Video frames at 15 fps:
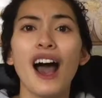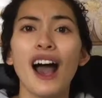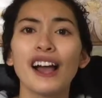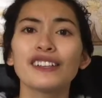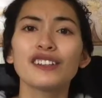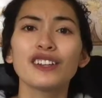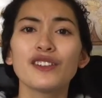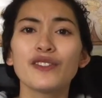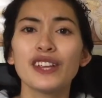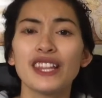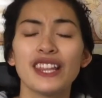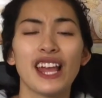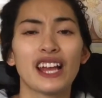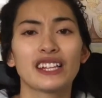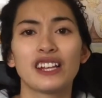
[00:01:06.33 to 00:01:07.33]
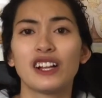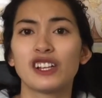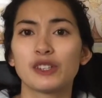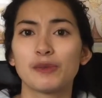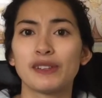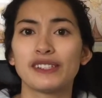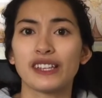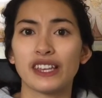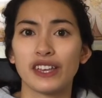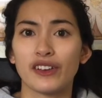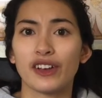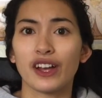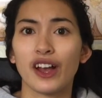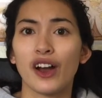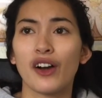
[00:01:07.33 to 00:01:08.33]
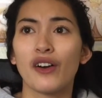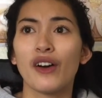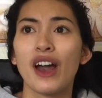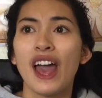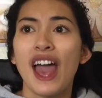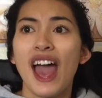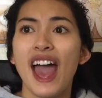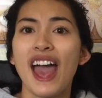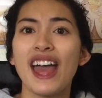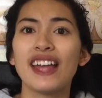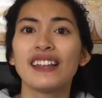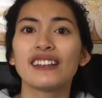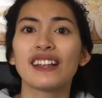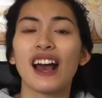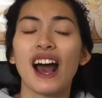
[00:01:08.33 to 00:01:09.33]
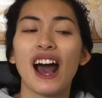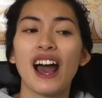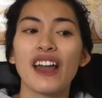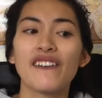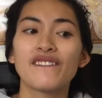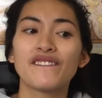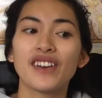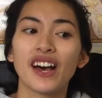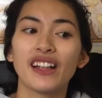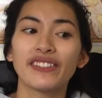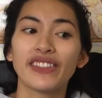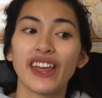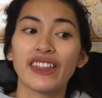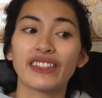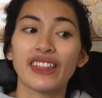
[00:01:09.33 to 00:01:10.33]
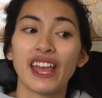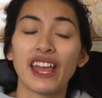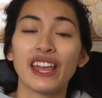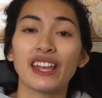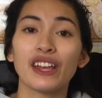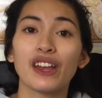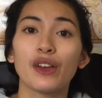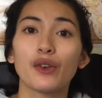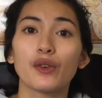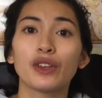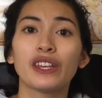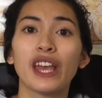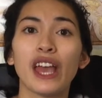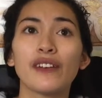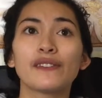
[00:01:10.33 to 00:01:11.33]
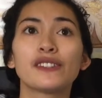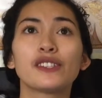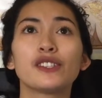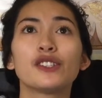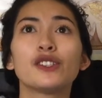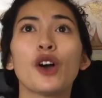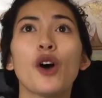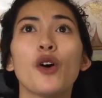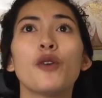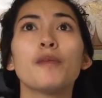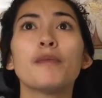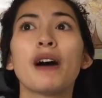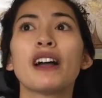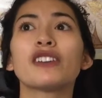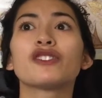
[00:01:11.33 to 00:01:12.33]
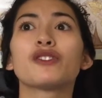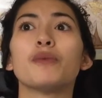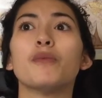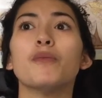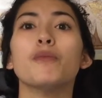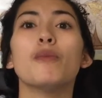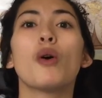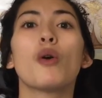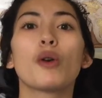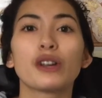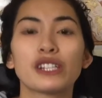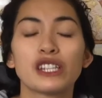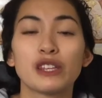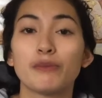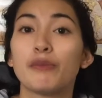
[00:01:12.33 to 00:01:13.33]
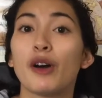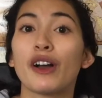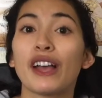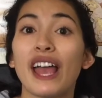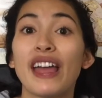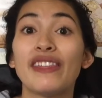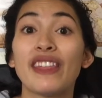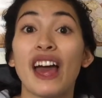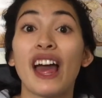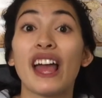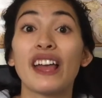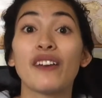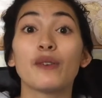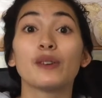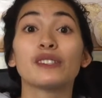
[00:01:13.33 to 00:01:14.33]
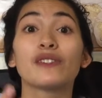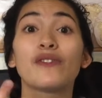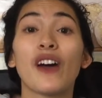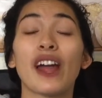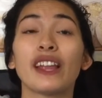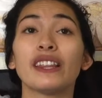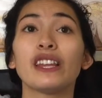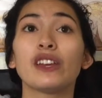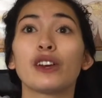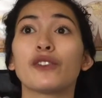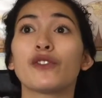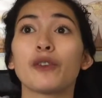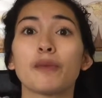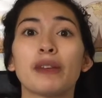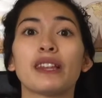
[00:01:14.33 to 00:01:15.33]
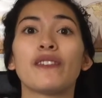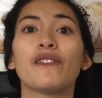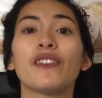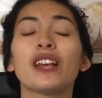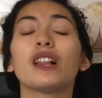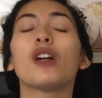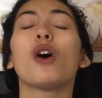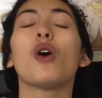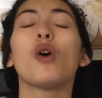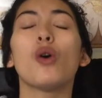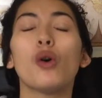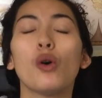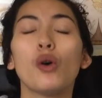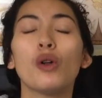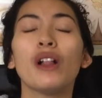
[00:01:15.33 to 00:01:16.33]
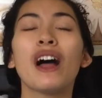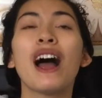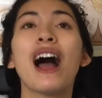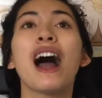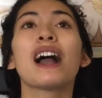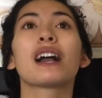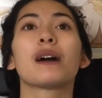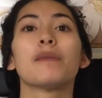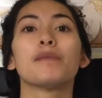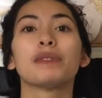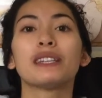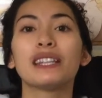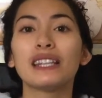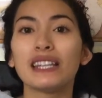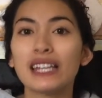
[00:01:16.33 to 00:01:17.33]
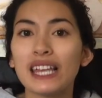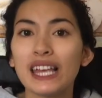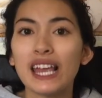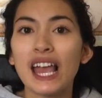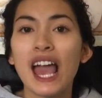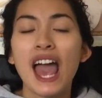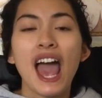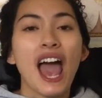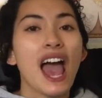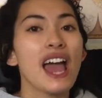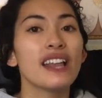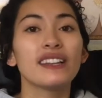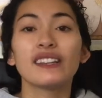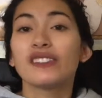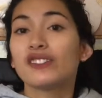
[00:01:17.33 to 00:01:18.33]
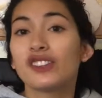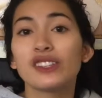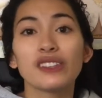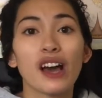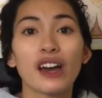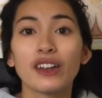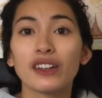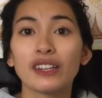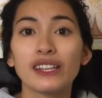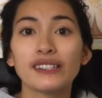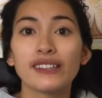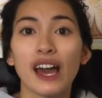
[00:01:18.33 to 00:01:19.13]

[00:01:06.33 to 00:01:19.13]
I started reading the acknowledgments a year ago, and I felt that they gave so much more to the book and that it was finally good for me to feel whole, complete, and just utterly